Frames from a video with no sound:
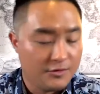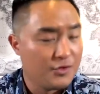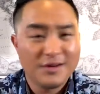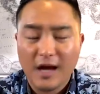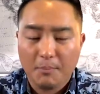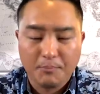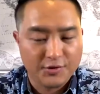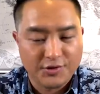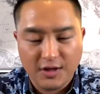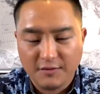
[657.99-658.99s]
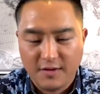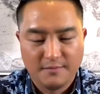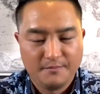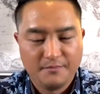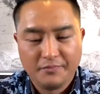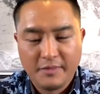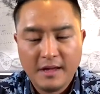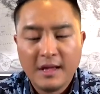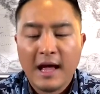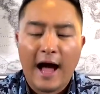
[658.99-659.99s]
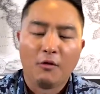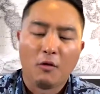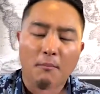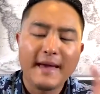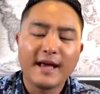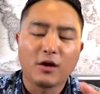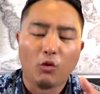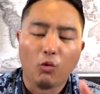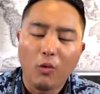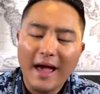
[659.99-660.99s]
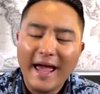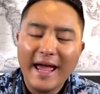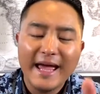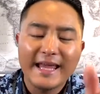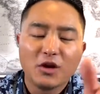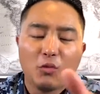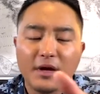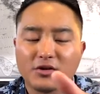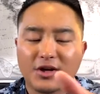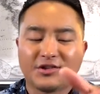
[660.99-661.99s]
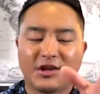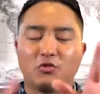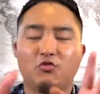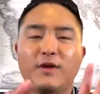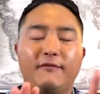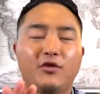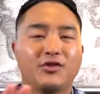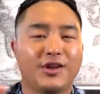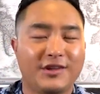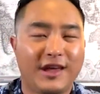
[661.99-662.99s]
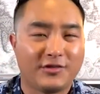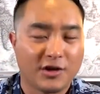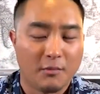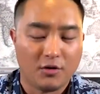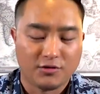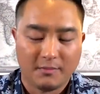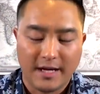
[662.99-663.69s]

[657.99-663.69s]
Do you not perceive it? I will make a way in the wilderness and rivers in the desert. Come on,